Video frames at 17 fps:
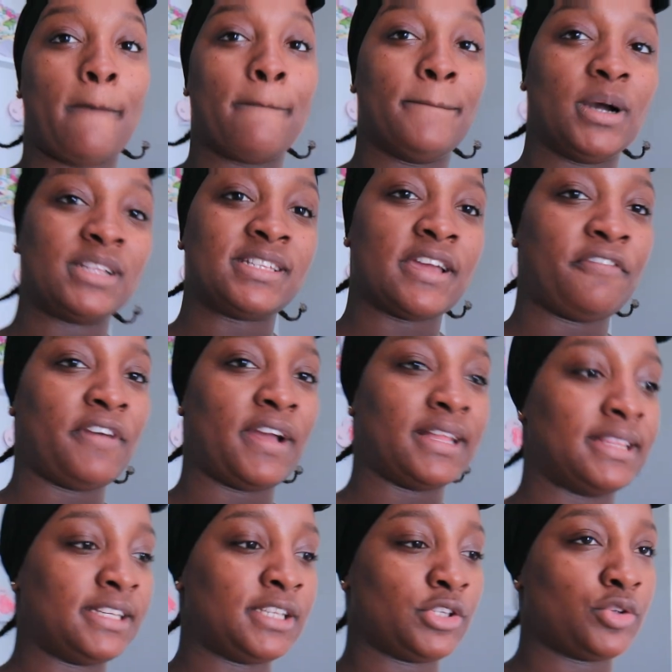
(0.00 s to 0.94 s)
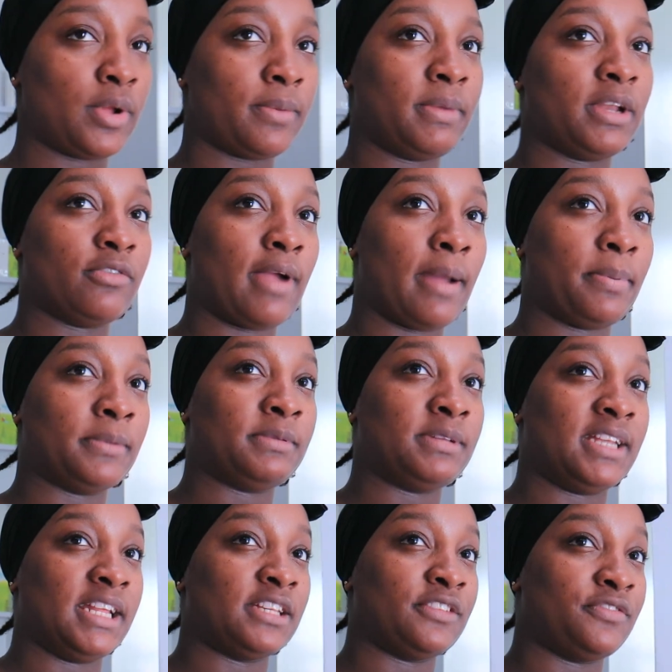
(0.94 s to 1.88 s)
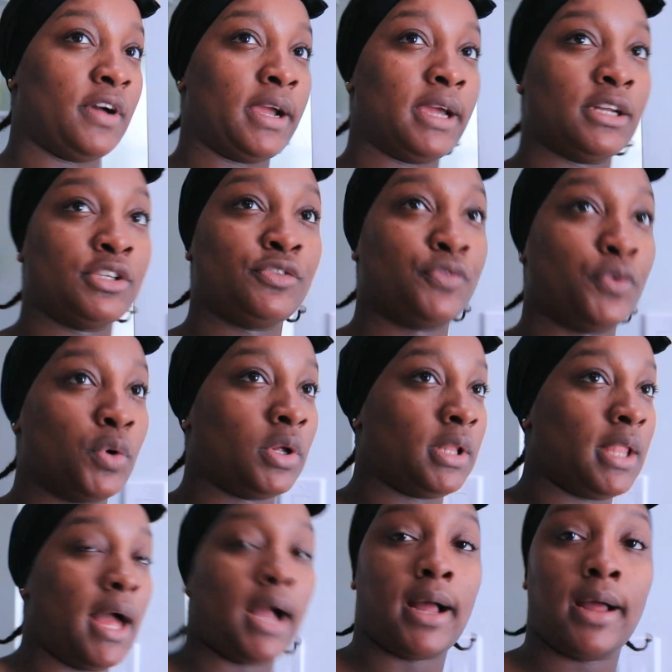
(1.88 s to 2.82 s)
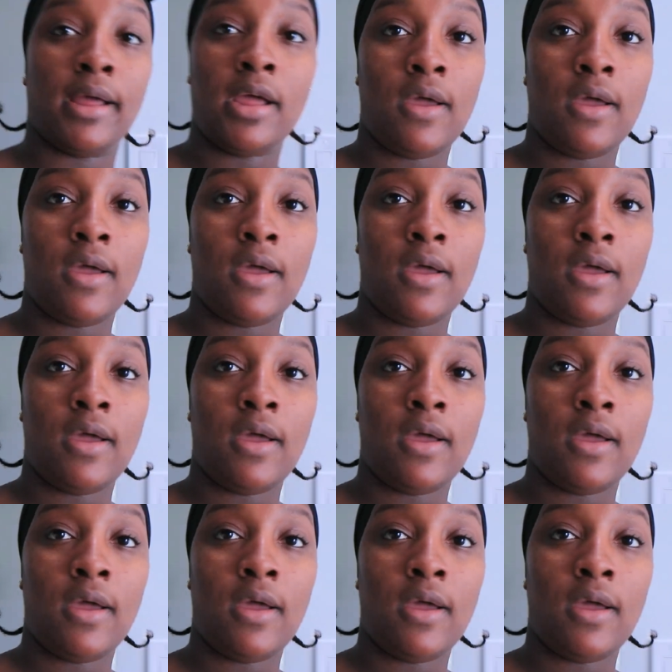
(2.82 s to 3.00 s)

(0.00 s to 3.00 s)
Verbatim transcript: But I feel like this is where I'm going to wrap up today's vlog. It's 4 o'clock.